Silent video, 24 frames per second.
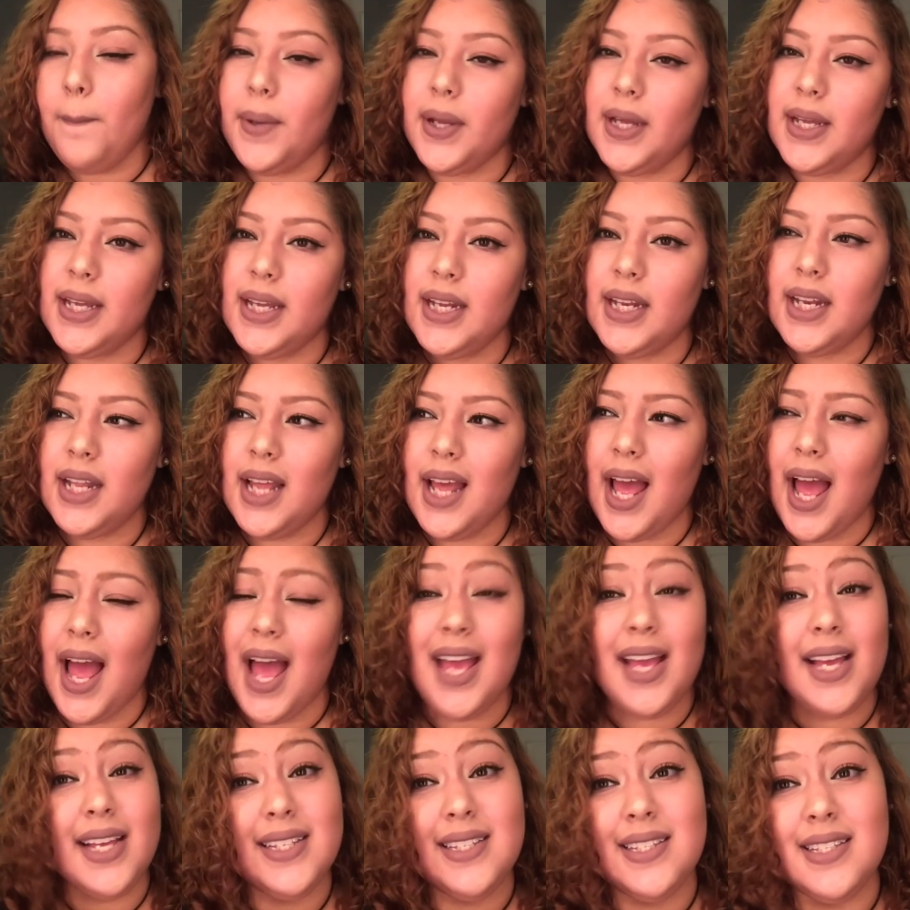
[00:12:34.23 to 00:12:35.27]
But
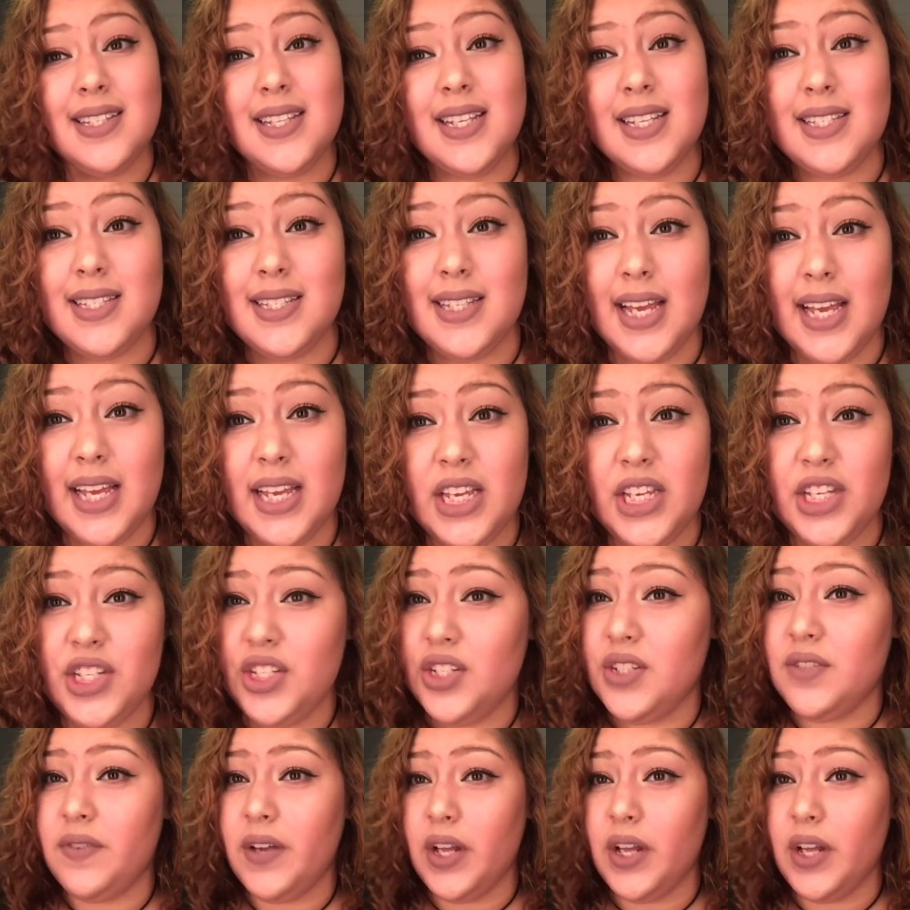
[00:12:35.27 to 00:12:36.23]
I guess this day he just